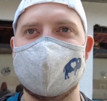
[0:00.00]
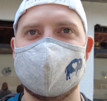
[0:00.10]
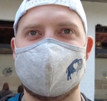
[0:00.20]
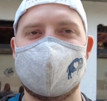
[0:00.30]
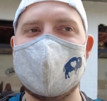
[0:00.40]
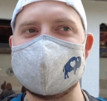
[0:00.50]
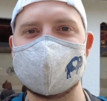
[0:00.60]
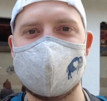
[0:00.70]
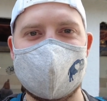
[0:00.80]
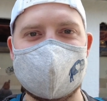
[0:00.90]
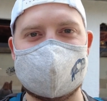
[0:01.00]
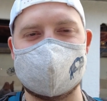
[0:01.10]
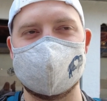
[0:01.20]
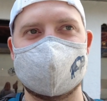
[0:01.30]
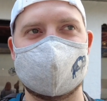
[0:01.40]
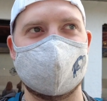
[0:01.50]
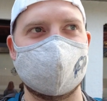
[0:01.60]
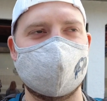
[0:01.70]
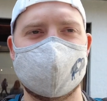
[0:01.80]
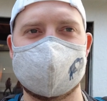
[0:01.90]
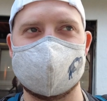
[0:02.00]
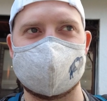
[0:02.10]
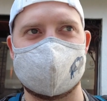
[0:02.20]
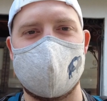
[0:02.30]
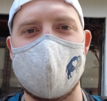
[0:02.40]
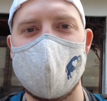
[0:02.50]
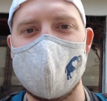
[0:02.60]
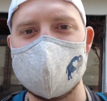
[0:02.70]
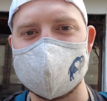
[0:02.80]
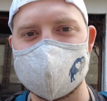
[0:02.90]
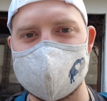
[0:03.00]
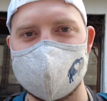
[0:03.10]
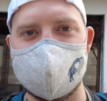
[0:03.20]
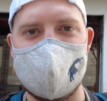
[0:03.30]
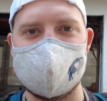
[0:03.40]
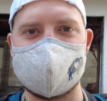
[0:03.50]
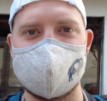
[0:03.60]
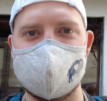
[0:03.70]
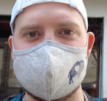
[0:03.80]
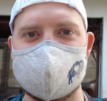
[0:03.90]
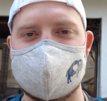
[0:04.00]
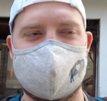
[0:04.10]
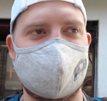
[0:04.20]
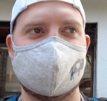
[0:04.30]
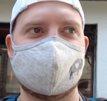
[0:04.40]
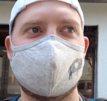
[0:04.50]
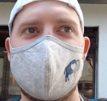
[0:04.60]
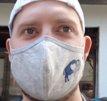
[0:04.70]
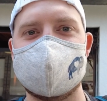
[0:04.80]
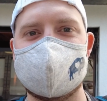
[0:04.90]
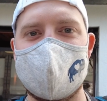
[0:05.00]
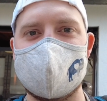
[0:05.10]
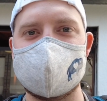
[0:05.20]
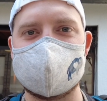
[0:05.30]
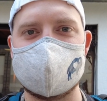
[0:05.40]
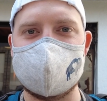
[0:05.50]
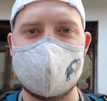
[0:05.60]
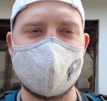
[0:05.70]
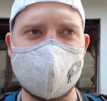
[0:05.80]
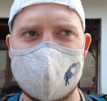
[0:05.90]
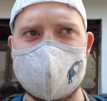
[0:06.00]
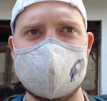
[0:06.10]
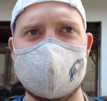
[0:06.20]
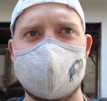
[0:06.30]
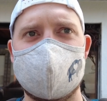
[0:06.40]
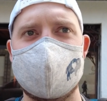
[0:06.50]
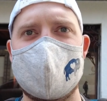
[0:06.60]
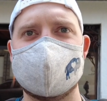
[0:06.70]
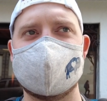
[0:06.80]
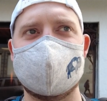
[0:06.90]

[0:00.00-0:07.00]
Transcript: It was fast-paced. There were just tons of baked goods, like as far as the eye could see. Anything you could imagine.